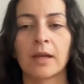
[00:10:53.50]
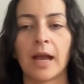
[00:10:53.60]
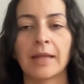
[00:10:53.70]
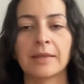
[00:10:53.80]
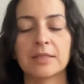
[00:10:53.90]

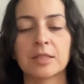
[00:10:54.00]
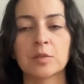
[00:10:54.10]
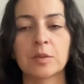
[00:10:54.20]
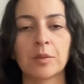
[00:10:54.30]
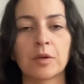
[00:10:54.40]
And this is
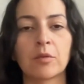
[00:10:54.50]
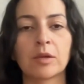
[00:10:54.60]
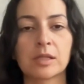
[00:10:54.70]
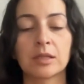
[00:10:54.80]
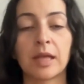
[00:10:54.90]
where we're going
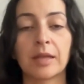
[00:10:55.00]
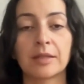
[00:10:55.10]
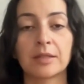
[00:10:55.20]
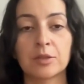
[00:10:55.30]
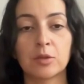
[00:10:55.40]
to let
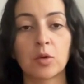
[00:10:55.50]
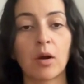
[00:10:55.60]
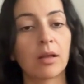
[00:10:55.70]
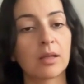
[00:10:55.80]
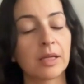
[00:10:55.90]
this new
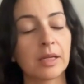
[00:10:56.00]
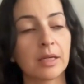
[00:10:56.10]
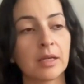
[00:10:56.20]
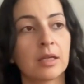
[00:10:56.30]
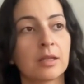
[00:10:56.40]

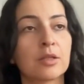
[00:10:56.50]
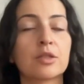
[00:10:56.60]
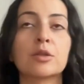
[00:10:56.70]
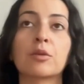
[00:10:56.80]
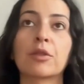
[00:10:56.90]
quality,
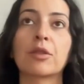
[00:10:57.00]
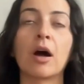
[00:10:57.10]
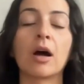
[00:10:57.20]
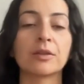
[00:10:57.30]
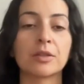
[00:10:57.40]
this new
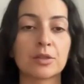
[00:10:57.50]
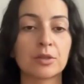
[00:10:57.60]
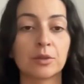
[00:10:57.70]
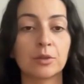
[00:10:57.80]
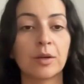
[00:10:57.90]
thought, this
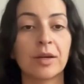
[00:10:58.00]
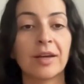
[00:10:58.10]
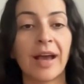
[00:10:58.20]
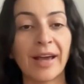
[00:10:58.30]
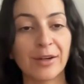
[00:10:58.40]
new
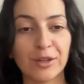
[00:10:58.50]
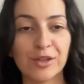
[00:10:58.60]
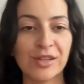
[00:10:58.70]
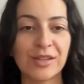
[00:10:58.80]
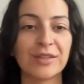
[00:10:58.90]

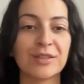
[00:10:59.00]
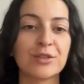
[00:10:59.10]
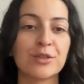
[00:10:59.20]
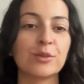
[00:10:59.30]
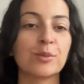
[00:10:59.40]
energy,
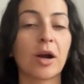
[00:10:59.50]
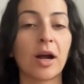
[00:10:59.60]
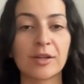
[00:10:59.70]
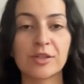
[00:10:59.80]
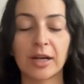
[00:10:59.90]
this new
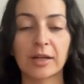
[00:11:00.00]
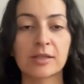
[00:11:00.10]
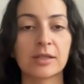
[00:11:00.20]
project,